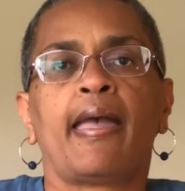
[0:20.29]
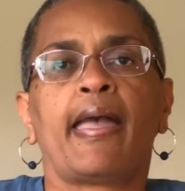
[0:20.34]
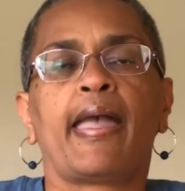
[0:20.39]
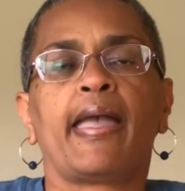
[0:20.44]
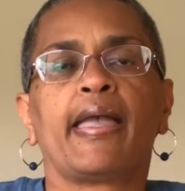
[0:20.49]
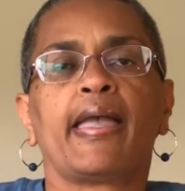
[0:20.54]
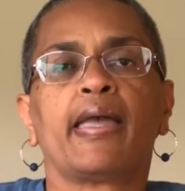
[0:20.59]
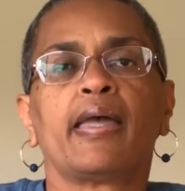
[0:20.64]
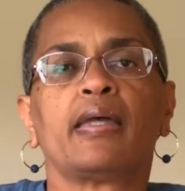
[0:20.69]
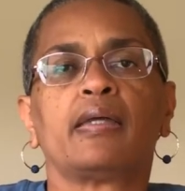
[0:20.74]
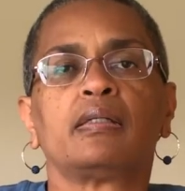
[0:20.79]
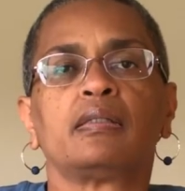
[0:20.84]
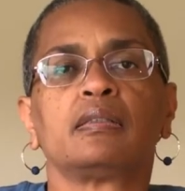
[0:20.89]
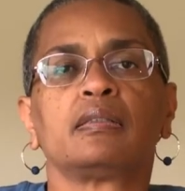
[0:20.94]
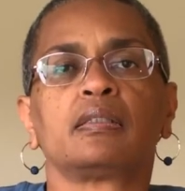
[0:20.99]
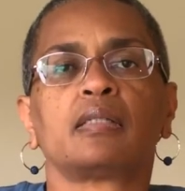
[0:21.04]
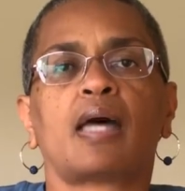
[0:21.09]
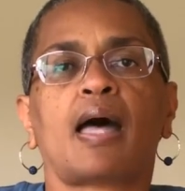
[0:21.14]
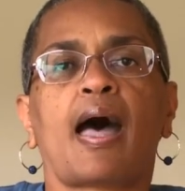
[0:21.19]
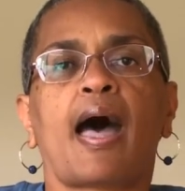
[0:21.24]

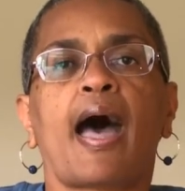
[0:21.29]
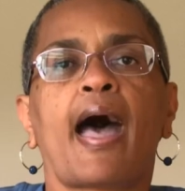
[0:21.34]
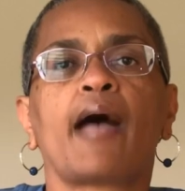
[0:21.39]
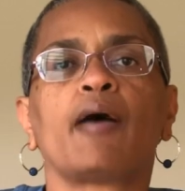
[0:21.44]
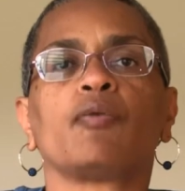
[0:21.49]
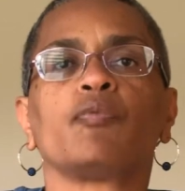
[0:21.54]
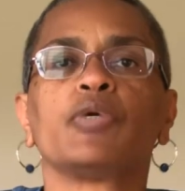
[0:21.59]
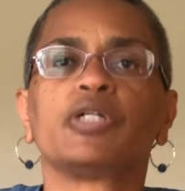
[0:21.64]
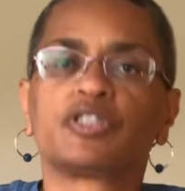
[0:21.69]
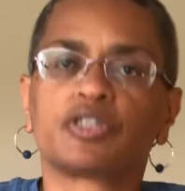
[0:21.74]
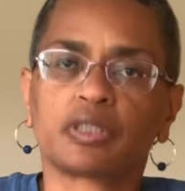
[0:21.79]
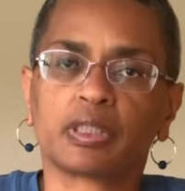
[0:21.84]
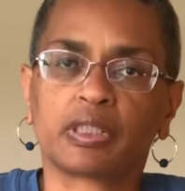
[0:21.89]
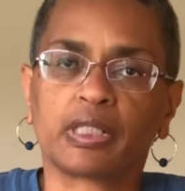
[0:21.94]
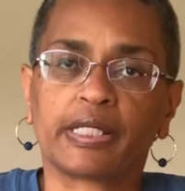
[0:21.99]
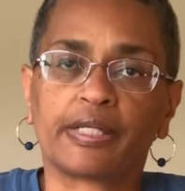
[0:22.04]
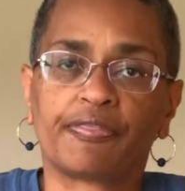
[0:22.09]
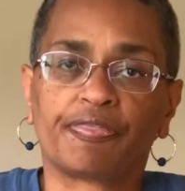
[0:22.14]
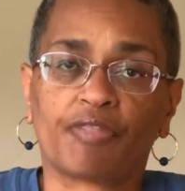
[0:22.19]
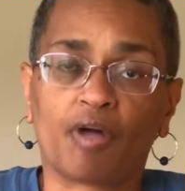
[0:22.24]
and I
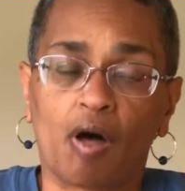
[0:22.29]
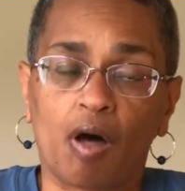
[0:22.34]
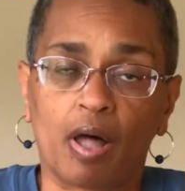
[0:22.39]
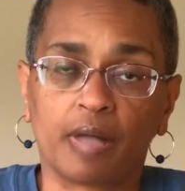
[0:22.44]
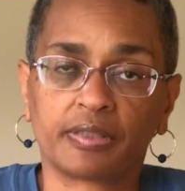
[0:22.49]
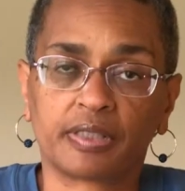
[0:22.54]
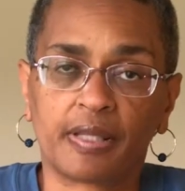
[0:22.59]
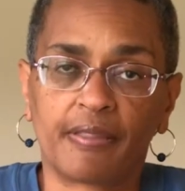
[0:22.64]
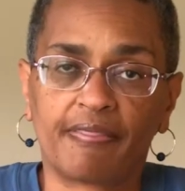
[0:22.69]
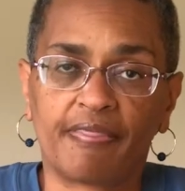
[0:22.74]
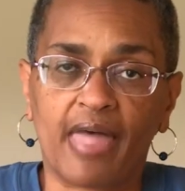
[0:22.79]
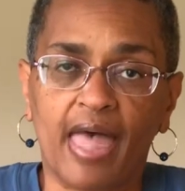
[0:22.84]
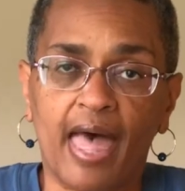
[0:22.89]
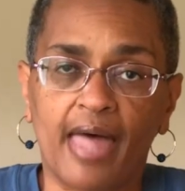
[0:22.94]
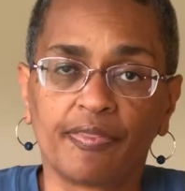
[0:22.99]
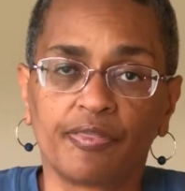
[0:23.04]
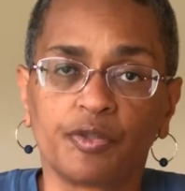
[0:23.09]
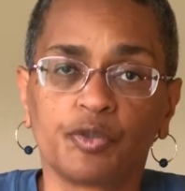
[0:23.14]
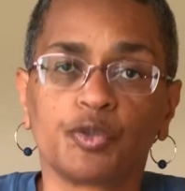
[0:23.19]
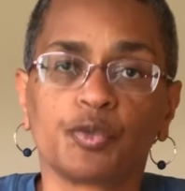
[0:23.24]
originally thought
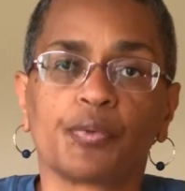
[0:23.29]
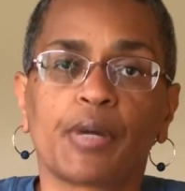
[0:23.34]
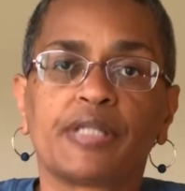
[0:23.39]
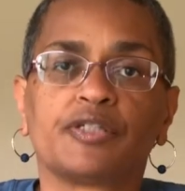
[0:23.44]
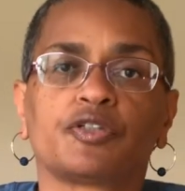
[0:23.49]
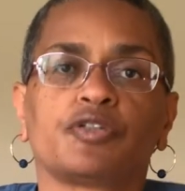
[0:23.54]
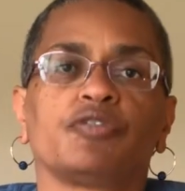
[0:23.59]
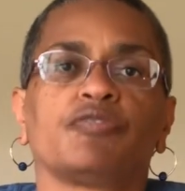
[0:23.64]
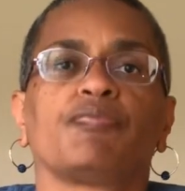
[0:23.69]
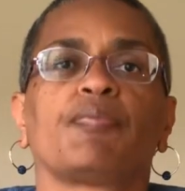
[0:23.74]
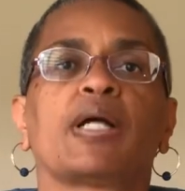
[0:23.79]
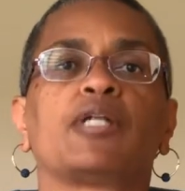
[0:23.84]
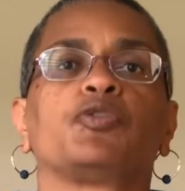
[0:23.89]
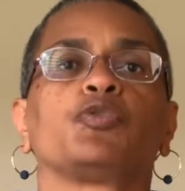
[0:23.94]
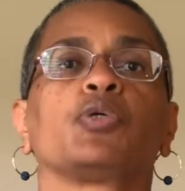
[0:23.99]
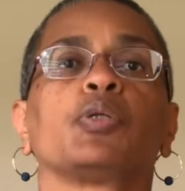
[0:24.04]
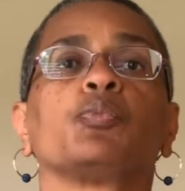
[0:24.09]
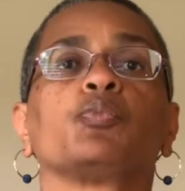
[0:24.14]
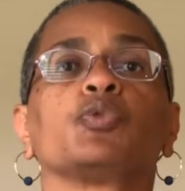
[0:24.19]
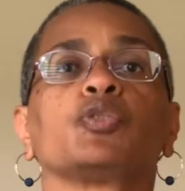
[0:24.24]
that the duration of my
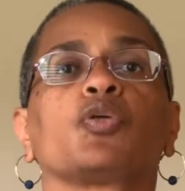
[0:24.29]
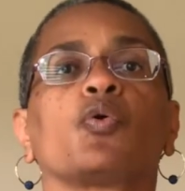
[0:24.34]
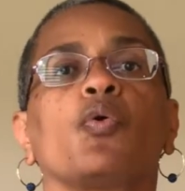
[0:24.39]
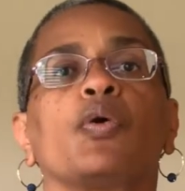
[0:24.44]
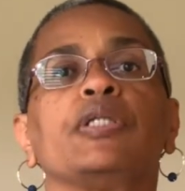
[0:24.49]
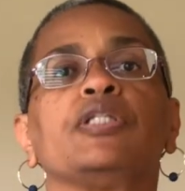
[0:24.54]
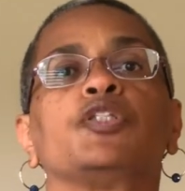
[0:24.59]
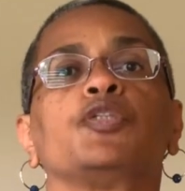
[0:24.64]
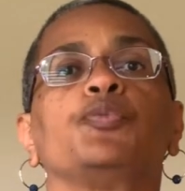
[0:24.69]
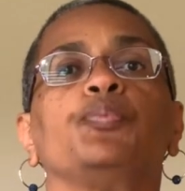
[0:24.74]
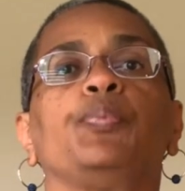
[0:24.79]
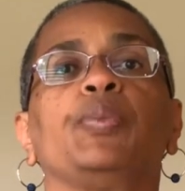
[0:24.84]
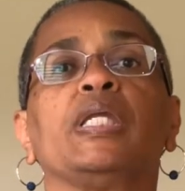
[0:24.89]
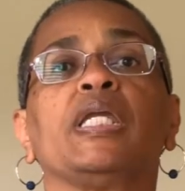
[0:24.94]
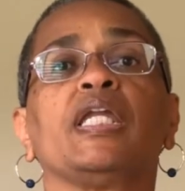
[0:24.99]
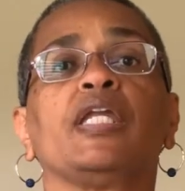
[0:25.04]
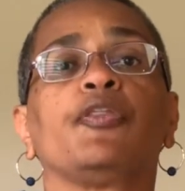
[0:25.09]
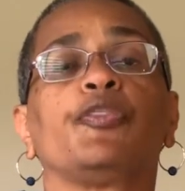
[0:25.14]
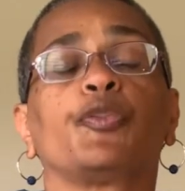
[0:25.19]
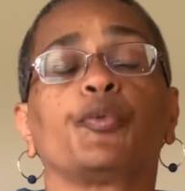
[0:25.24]
trip was going to
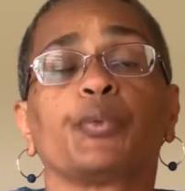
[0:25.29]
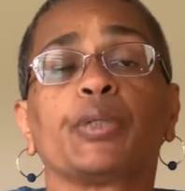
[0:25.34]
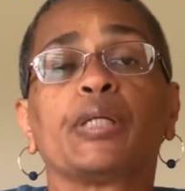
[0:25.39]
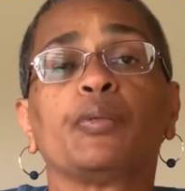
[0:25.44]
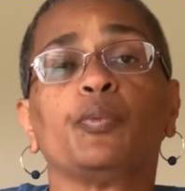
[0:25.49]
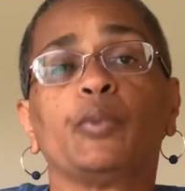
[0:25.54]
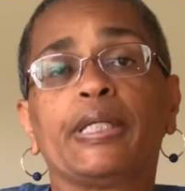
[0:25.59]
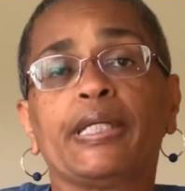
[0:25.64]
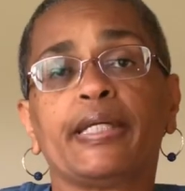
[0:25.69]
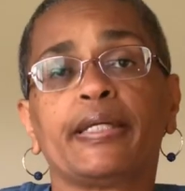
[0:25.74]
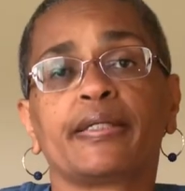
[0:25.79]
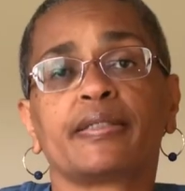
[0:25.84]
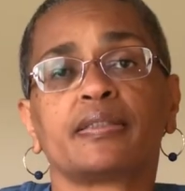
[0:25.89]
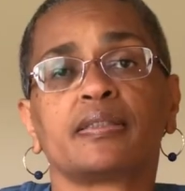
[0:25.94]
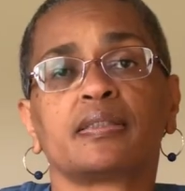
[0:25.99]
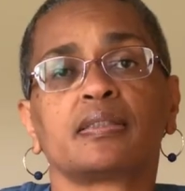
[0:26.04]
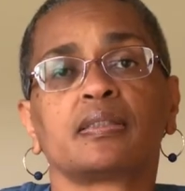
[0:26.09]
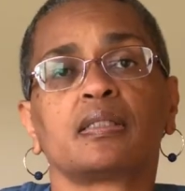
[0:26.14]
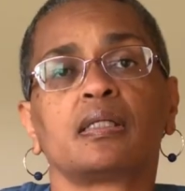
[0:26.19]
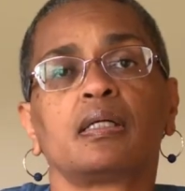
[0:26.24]
be 3
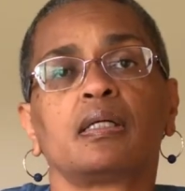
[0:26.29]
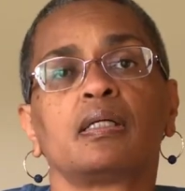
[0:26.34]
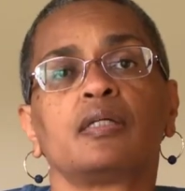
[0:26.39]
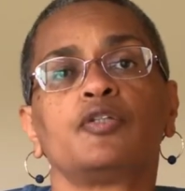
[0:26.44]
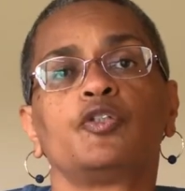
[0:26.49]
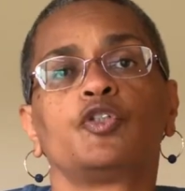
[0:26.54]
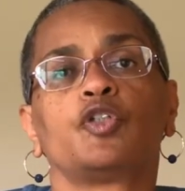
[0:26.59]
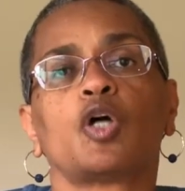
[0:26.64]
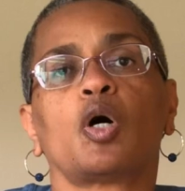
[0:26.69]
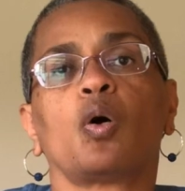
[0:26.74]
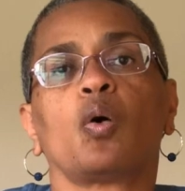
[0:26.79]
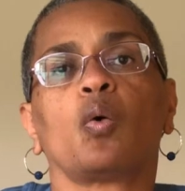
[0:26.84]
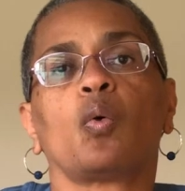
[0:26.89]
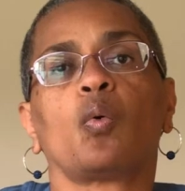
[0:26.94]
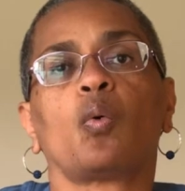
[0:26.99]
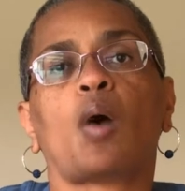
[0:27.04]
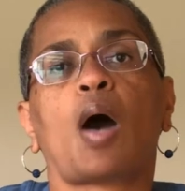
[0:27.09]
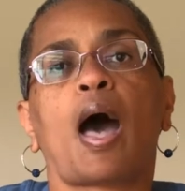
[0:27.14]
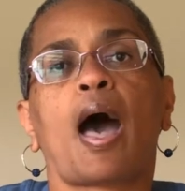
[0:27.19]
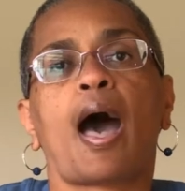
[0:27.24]
weeks,
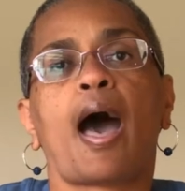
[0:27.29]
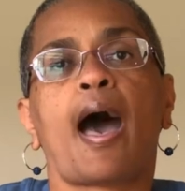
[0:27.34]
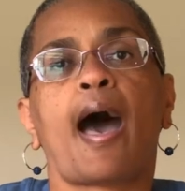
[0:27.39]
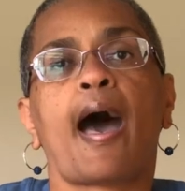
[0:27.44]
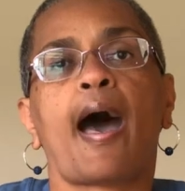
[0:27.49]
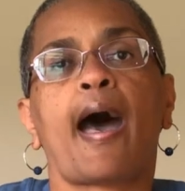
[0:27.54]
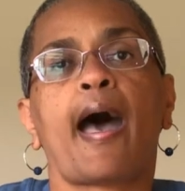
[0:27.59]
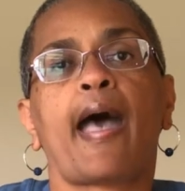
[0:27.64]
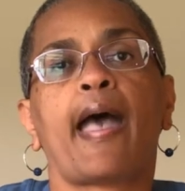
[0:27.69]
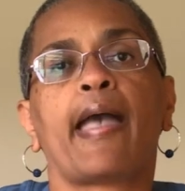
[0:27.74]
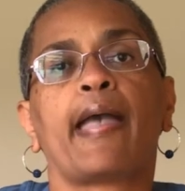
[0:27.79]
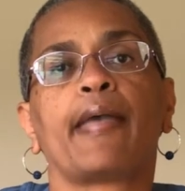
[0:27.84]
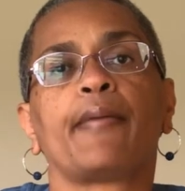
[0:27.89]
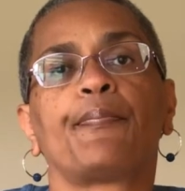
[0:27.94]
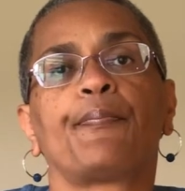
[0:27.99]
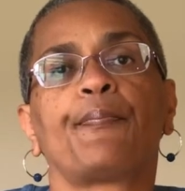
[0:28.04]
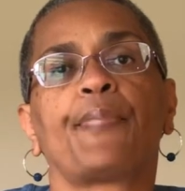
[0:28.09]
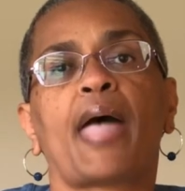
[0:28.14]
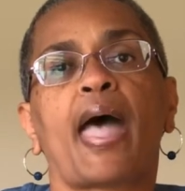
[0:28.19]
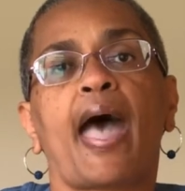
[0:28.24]
so
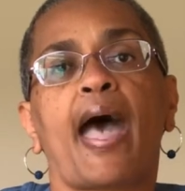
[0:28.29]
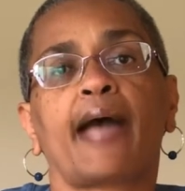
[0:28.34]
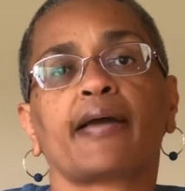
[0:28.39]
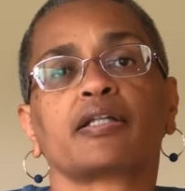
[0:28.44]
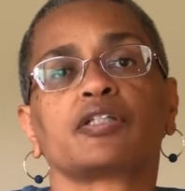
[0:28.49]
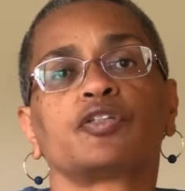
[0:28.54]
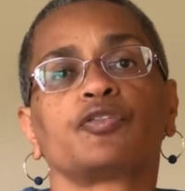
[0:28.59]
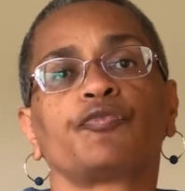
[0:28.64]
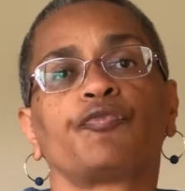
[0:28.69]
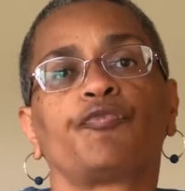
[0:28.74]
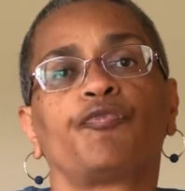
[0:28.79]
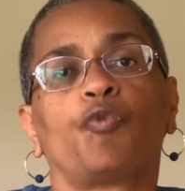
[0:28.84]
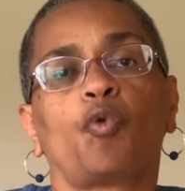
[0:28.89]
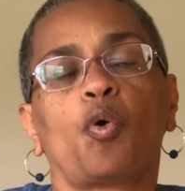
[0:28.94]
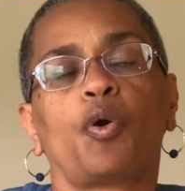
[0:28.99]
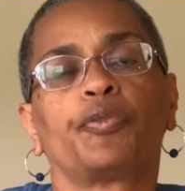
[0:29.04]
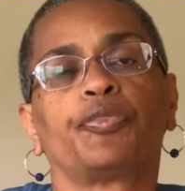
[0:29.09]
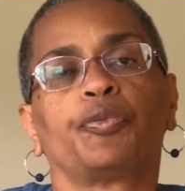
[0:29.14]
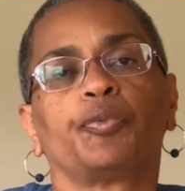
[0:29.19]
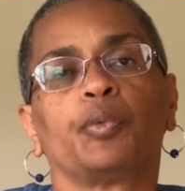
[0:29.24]
I packed
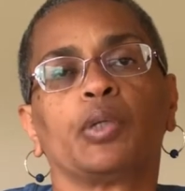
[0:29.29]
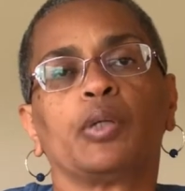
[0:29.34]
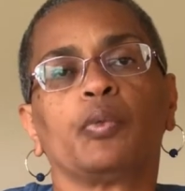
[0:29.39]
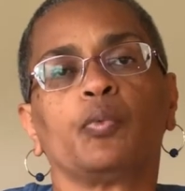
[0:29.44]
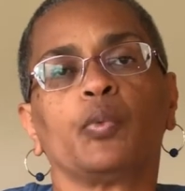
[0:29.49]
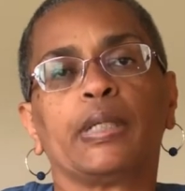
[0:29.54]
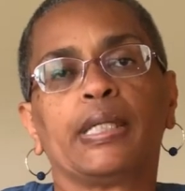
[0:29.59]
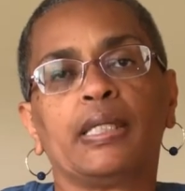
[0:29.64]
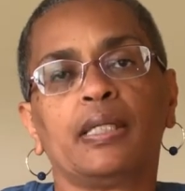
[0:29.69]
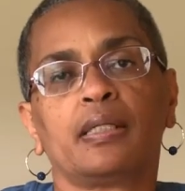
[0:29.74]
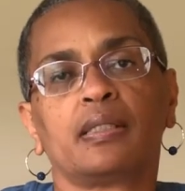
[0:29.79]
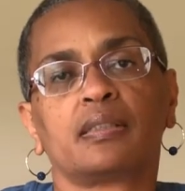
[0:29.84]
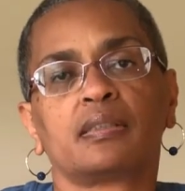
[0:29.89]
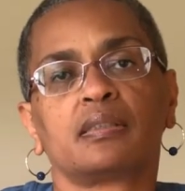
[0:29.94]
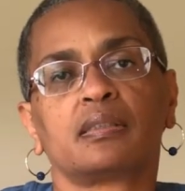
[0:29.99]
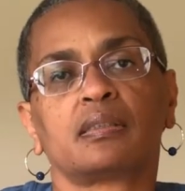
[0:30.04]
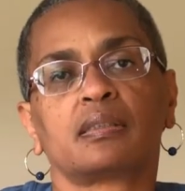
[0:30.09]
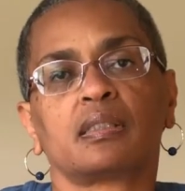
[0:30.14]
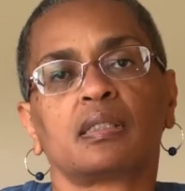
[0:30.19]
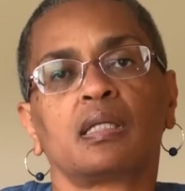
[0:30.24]
for 3
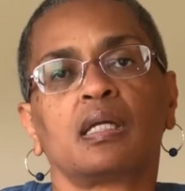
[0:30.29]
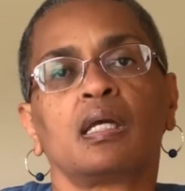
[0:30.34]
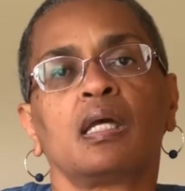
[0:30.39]
weeks,